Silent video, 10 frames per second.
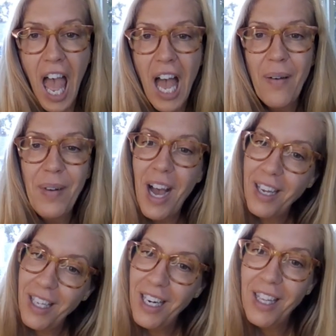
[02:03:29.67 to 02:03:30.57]
I'm
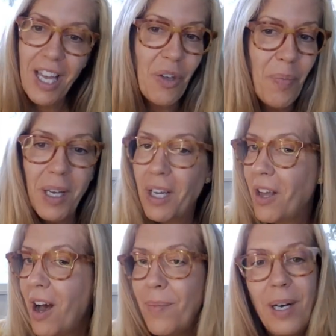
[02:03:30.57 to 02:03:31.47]
not going to let you pick a
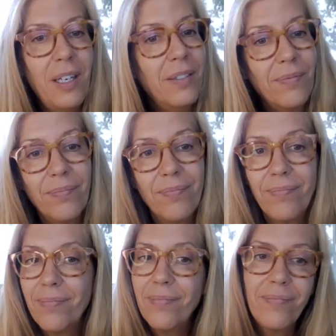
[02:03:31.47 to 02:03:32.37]
comma
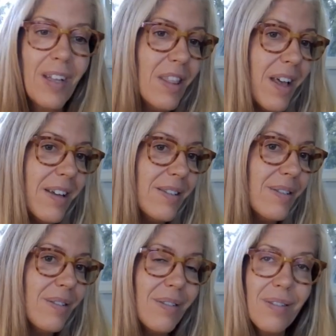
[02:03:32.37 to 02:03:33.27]

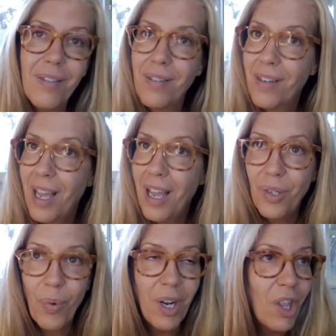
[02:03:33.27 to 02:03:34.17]
unless
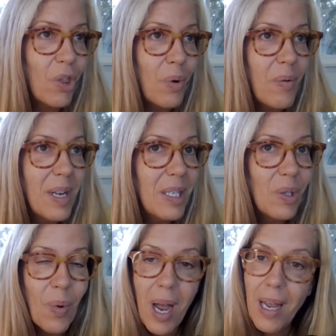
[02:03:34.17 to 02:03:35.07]
it's one of the 3
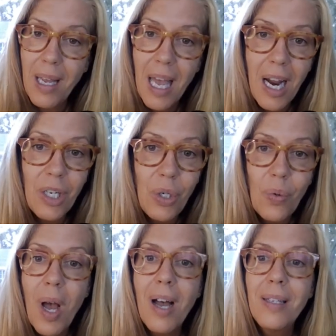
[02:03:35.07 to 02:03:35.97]
reasons why. And I do
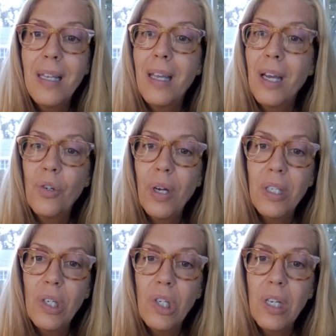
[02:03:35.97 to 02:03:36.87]
not see a
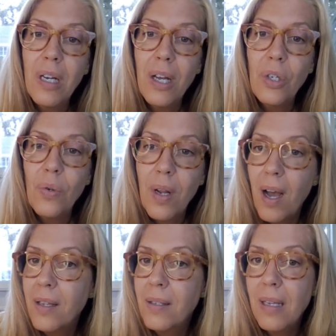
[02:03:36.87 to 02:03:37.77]
transition. I do
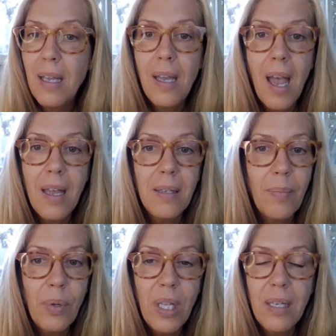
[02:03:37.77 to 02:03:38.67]
not see a
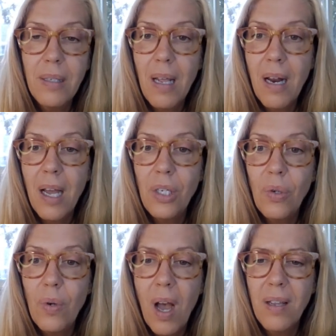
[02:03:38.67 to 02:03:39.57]
simple list, and I
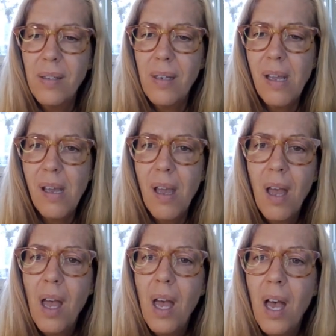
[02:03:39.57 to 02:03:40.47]
do not see
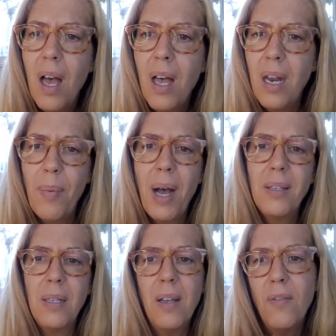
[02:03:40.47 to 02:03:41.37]
an
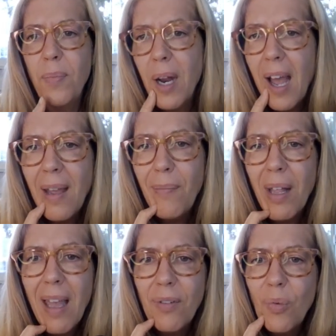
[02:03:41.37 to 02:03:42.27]
appositive, but I
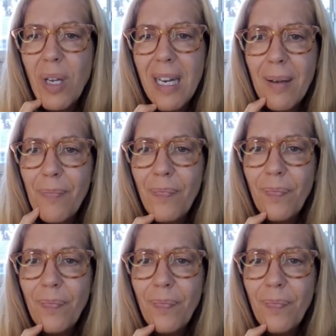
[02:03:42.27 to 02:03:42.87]
probably have to read it.